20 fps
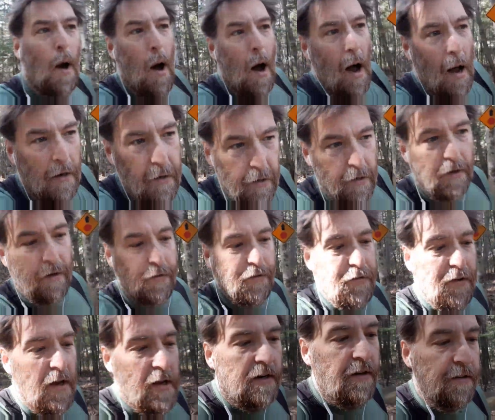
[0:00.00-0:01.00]
I could have
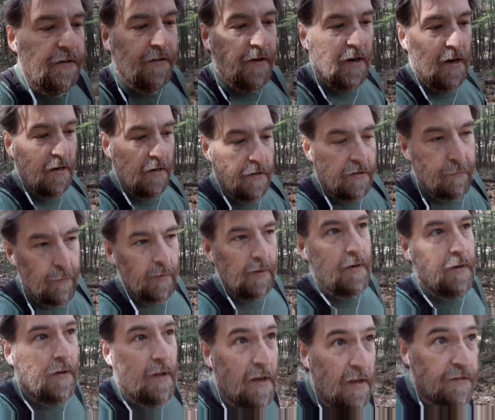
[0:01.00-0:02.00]
stayed inside and
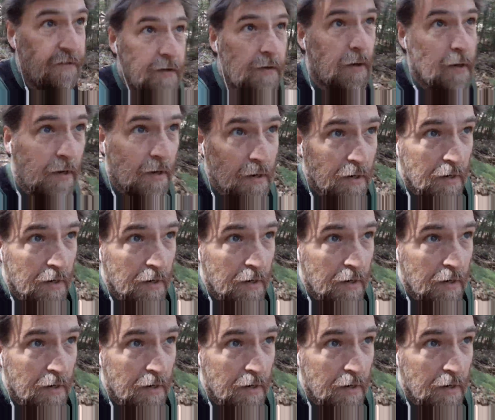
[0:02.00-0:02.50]
been lazy,